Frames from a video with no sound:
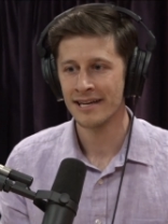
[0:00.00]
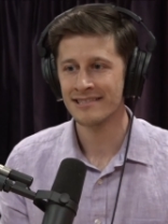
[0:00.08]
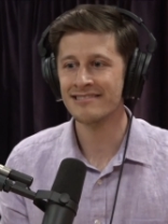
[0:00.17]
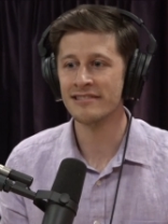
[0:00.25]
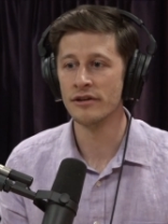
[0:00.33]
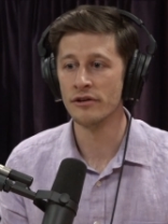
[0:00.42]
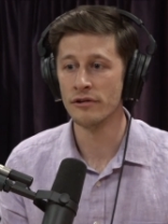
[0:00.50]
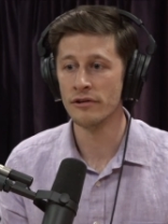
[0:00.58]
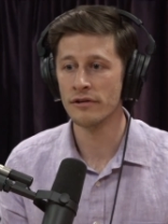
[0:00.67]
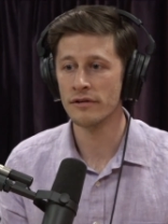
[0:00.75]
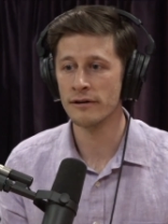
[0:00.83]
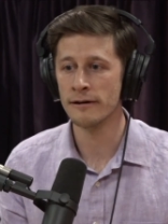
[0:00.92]

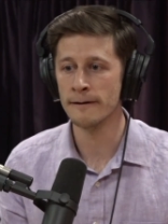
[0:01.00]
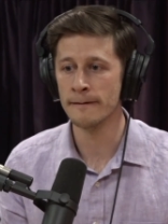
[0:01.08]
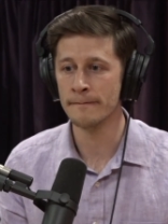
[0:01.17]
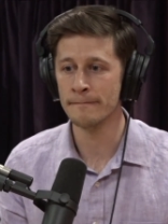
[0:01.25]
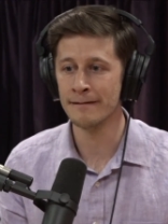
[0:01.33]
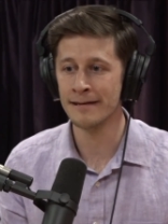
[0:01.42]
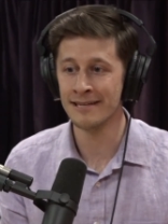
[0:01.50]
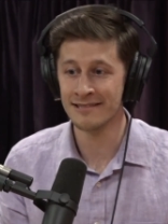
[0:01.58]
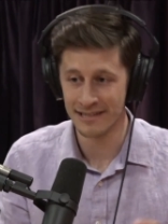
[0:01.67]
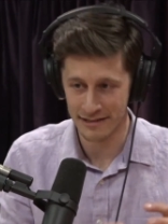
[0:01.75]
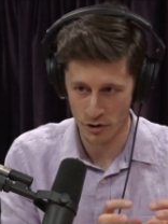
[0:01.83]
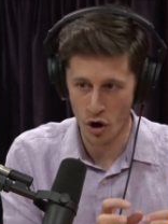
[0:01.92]
still uh,
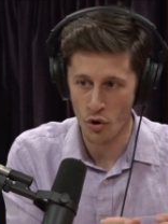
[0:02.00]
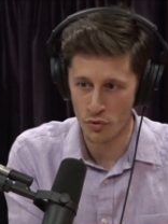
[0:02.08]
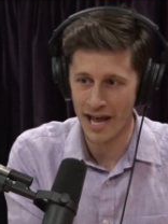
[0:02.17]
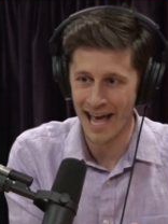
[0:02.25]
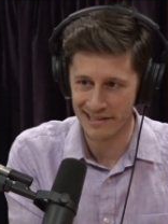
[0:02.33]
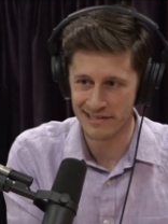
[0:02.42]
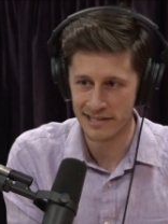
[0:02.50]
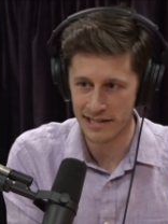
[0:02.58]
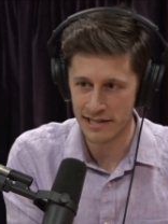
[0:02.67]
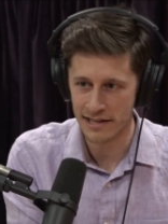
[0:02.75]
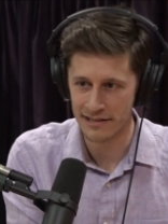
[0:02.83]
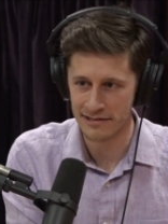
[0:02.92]
is its own
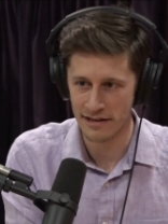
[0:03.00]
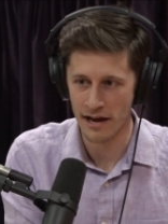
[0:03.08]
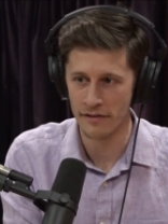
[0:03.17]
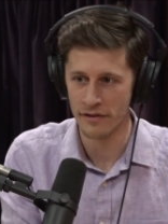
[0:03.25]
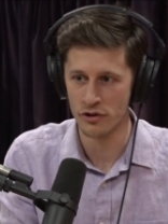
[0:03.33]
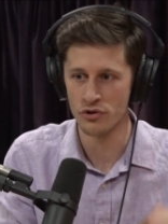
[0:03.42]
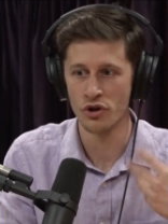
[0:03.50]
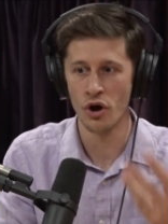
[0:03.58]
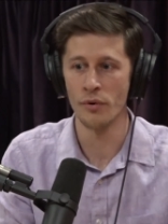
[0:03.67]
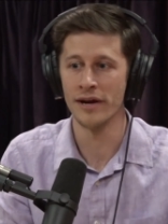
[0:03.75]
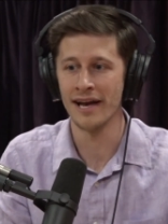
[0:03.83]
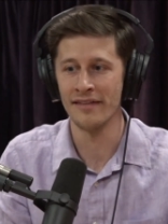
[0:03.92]
entity. It's not that you're
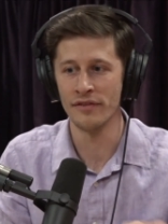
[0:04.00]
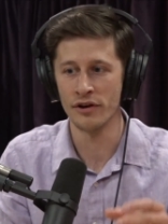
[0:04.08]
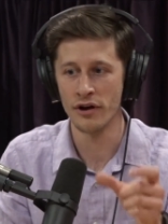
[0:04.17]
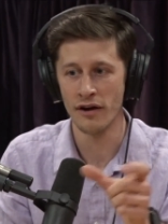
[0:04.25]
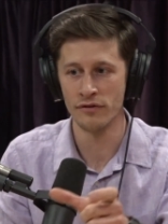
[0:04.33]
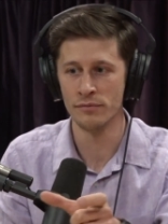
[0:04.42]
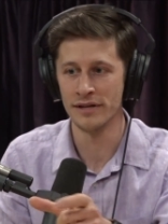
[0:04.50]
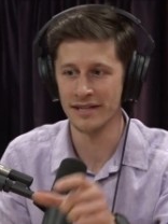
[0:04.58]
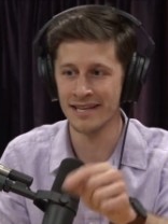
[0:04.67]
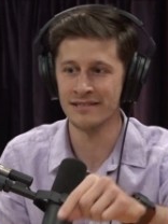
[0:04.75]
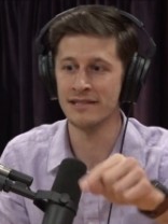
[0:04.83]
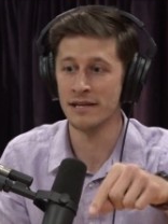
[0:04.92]
going and the government
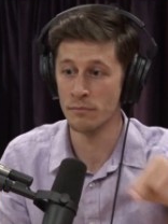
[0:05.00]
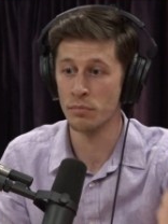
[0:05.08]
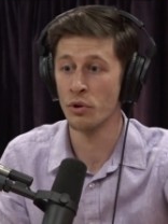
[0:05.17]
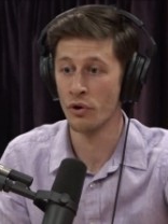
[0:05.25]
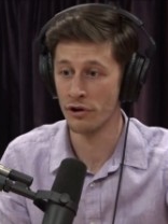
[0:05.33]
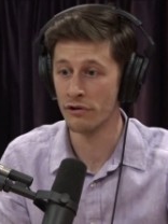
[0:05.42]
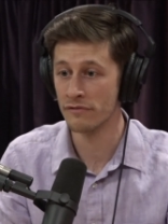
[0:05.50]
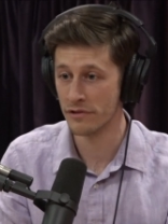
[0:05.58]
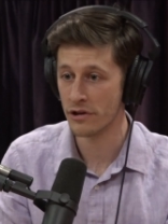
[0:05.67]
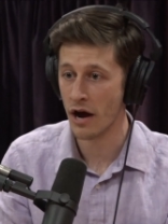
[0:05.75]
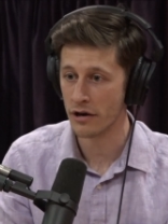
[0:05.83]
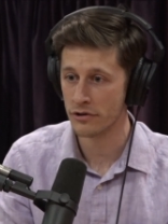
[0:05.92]
is the employer of
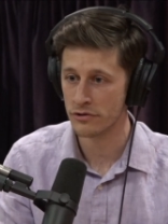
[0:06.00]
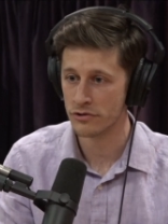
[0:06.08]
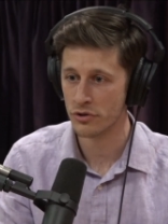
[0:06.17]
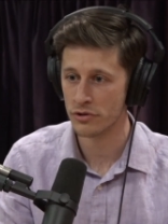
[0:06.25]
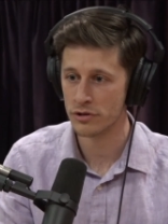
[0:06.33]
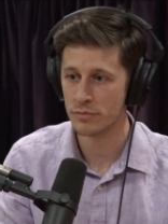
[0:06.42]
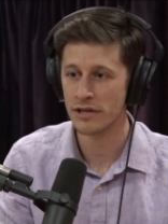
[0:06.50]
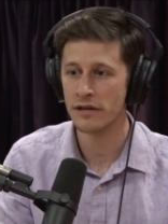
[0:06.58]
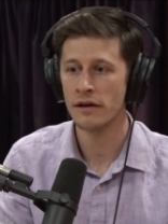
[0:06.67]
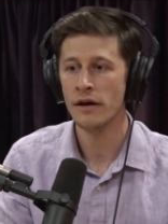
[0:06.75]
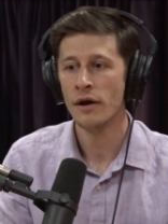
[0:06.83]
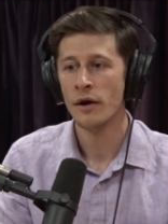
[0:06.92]
the doctor, so to
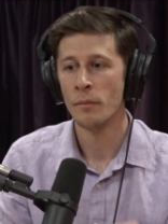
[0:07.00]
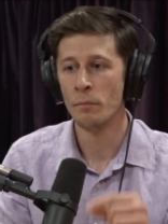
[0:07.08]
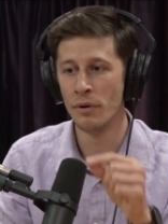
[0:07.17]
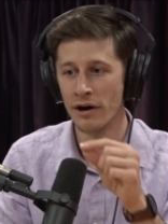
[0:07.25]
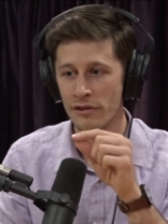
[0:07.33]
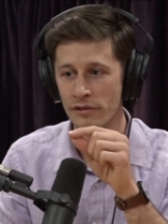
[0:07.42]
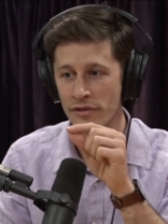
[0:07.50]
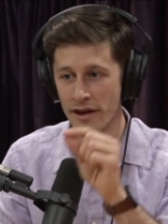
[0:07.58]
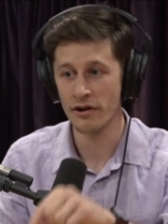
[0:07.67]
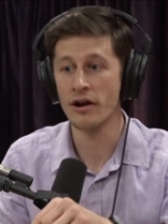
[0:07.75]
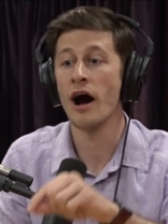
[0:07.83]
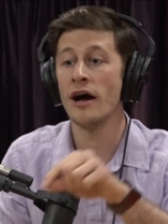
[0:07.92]
speak, mm -hmm. but
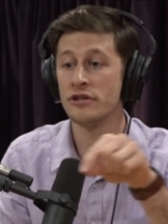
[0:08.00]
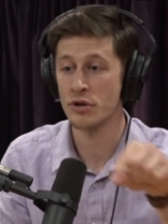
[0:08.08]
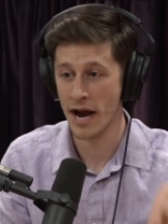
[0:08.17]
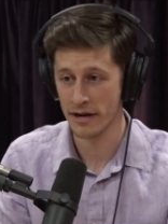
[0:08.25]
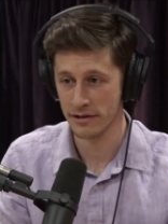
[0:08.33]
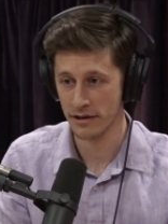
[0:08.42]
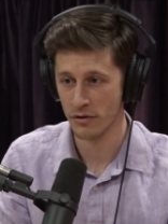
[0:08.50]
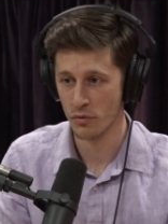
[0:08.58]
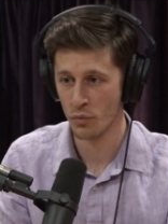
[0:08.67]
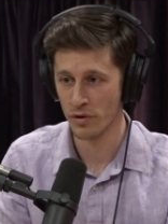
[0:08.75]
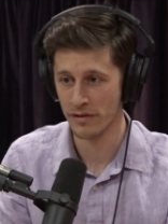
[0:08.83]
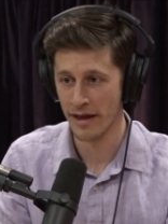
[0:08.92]
they're contracting
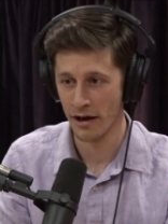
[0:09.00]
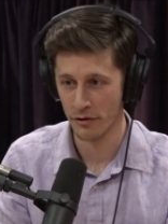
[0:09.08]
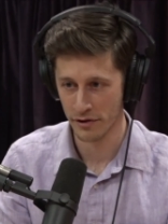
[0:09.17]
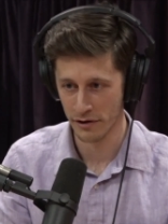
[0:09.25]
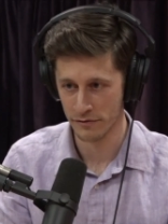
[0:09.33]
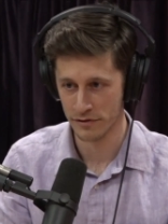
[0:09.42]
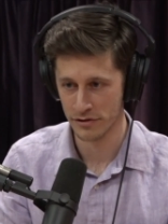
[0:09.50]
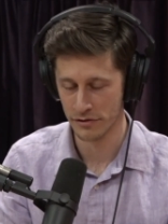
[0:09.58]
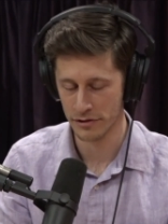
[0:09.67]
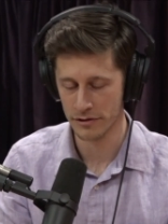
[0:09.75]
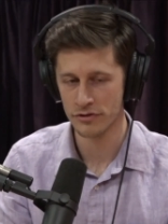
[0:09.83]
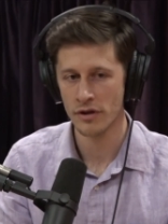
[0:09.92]
with the healthcare
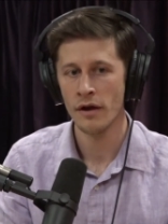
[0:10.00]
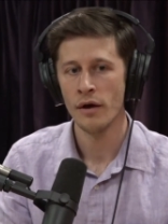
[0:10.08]
facilities.